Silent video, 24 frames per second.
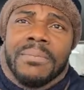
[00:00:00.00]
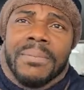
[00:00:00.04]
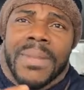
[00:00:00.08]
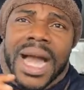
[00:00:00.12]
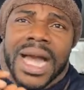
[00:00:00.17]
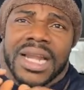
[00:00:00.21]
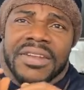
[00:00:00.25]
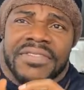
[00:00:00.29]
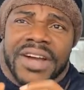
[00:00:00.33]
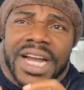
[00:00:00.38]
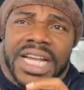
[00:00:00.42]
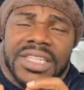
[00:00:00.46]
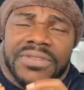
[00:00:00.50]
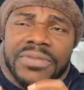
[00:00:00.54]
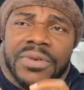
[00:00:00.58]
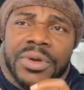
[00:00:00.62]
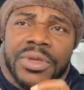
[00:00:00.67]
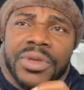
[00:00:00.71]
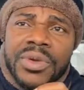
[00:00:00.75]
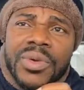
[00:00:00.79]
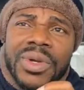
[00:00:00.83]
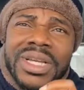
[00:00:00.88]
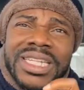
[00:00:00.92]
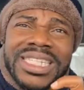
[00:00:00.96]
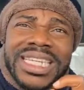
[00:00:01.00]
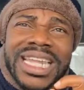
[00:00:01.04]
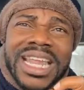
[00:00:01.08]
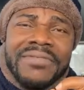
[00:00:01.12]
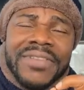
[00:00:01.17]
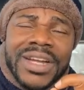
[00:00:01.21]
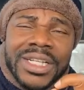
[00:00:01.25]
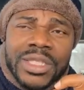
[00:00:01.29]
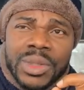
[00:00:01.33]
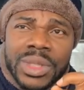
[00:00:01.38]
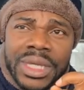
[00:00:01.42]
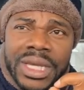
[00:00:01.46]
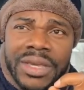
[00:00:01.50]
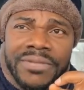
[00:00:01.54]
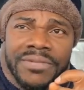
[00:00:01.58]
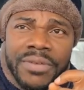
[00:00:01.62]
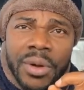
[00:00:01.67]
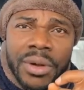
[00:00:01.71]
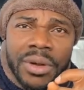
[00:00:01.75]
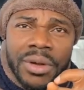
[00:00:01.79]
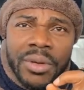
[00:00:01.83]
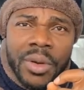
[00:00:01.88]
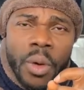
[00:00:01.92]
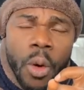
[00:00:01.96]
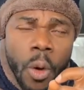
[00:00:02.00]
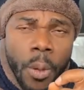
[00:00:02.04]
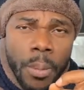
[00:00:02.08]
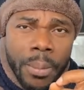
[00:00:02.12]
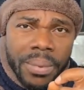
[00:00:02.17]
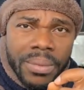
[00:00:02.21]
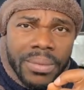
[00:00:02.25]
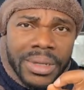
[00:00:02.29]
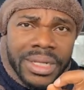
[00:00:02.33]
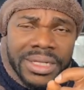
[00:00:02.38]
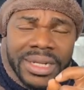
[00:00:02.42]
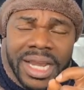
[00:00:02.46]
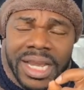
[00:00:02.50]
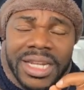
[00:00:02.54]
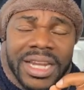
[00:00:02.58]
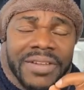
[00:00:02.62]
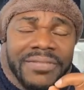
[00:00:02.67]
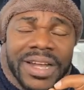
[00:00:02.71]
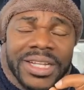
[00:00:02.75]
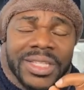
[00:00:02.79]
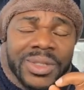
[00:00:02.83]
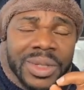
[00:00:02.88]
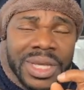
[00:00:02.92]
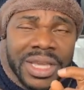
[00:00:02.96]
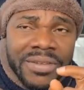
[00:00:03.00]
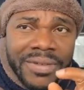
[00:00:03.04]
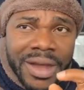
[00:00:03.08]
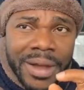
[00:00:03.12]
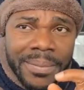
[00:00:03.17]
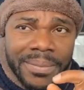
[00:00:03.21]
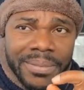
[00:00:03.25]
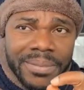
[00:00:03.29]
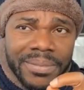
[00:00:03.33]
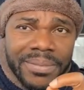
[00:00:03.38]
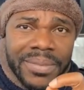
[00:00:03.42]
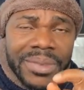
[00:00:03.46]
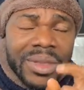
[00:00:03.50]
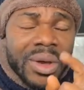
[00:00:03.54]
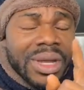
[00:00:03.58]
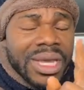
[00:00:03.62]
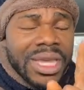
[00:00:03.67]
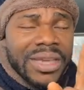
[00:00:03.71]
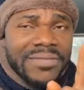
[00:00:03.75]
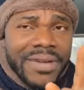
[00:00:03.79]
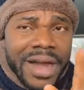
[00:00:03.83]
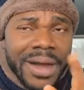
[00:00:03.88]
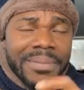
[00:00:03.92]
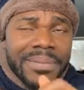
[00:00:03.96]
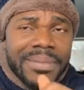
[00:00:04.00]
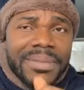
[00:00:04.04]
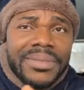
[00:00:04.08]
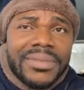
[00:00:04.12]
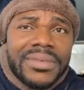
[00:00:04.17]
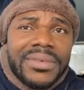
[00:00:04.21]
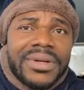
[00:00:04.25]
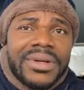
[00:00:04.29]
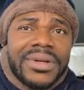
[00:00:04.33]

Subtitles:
my advice for you is never to give hope, never to give up. Don't give up.